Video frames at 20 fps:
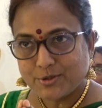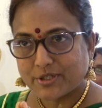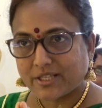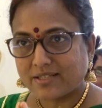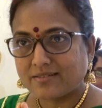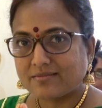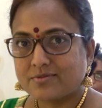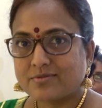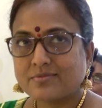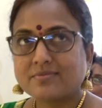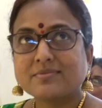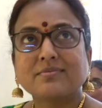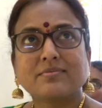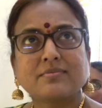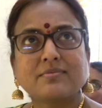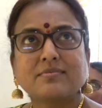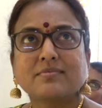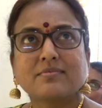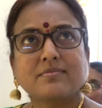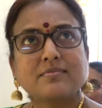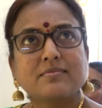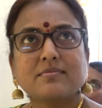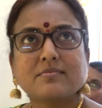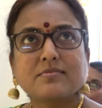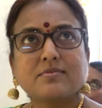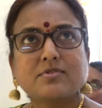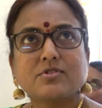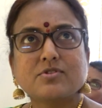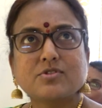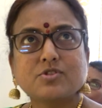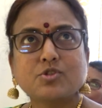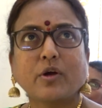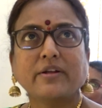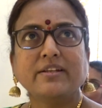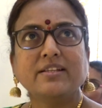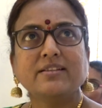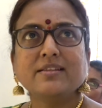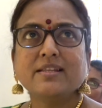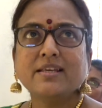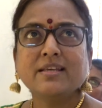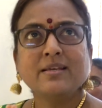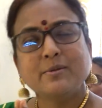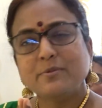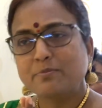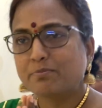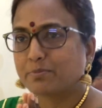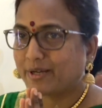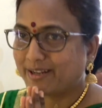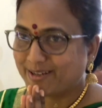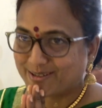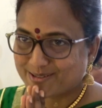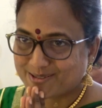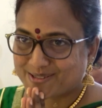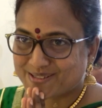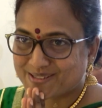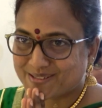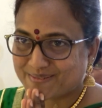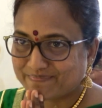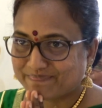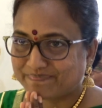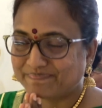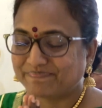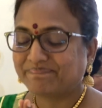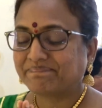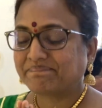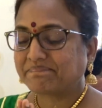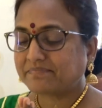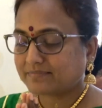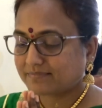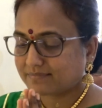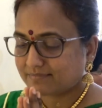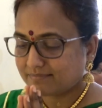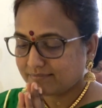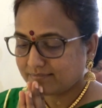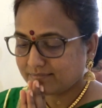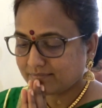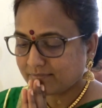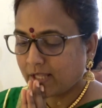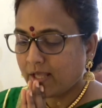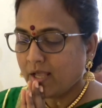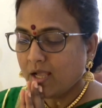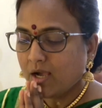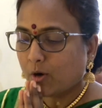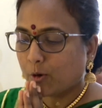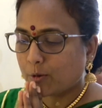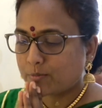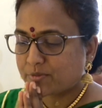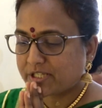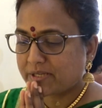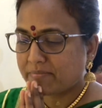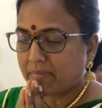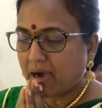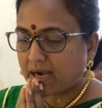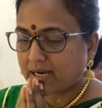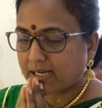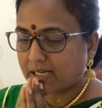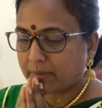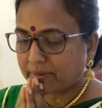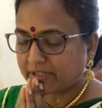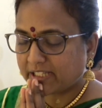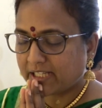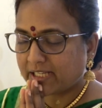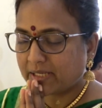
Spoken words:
you can join in the prayers. Om Shri Mahaganapate